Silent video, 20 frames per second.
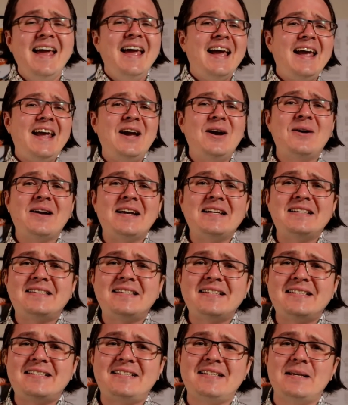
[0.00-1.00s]
Here is
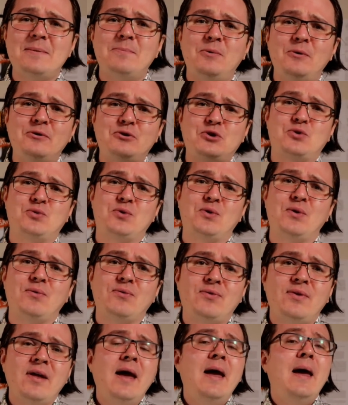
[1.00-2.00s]
the simple
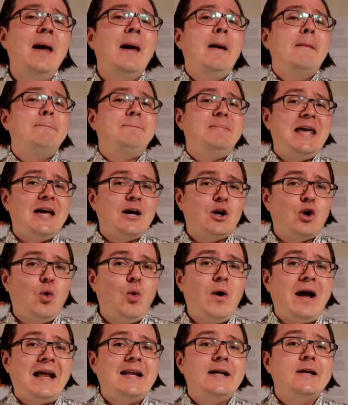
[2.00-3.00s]
truth.
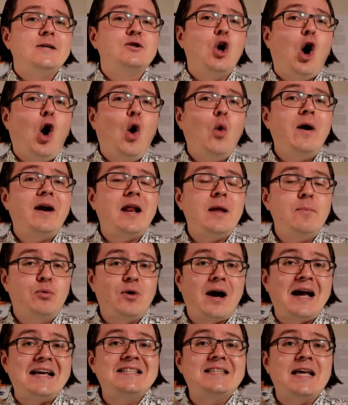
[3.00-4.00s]
Bitcoin is already
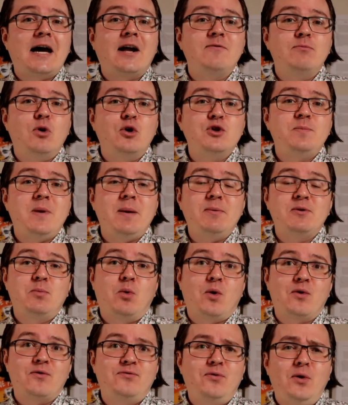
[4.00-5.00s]
priced out of most people's
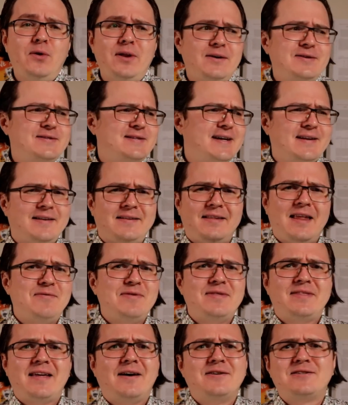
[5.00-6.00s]
portfolios at
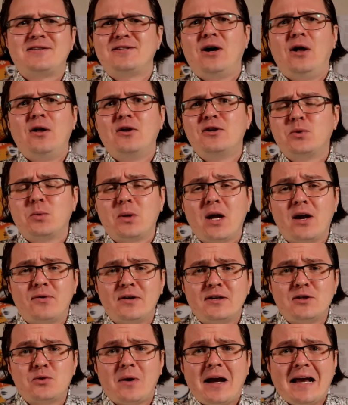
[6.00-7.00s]
$11,000, whatever
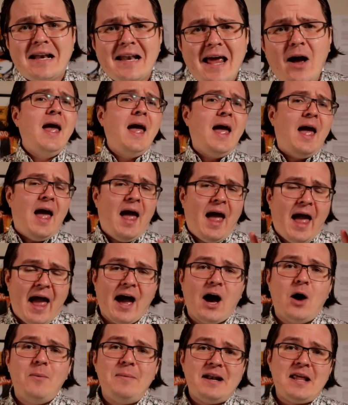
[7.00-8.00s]
it is right now
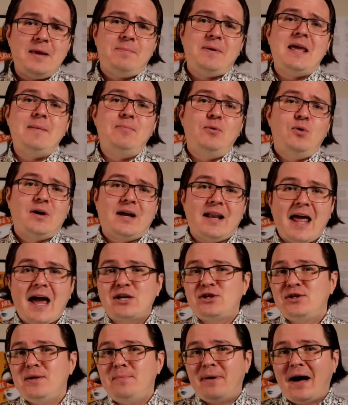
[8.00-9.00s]
how many people can
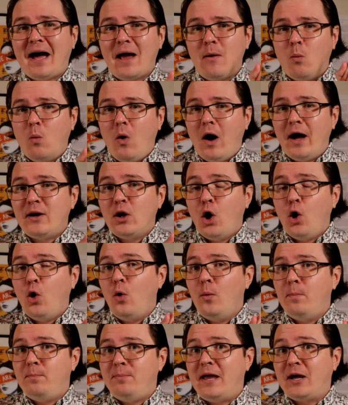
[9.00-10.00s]
actually buy one
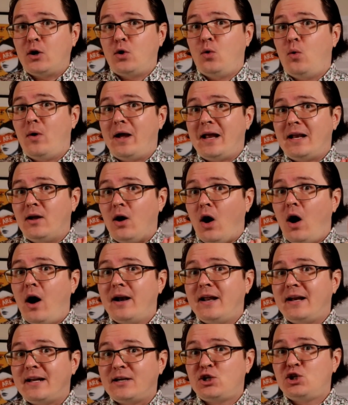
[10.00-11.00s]
whole Bitcoin
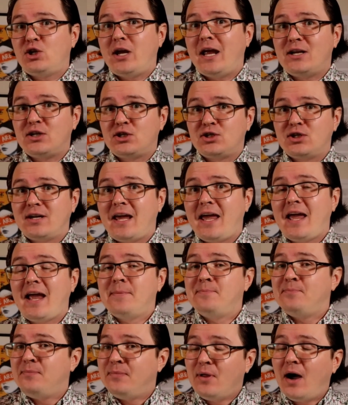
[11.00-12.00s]
on an exchange
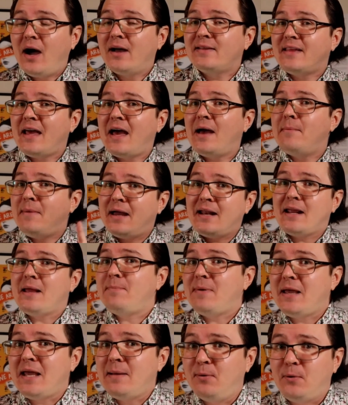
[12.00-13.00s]
today? Not that many
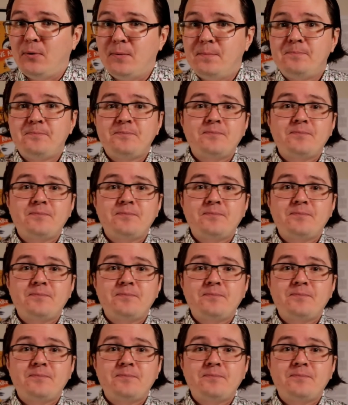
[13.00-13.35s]
people.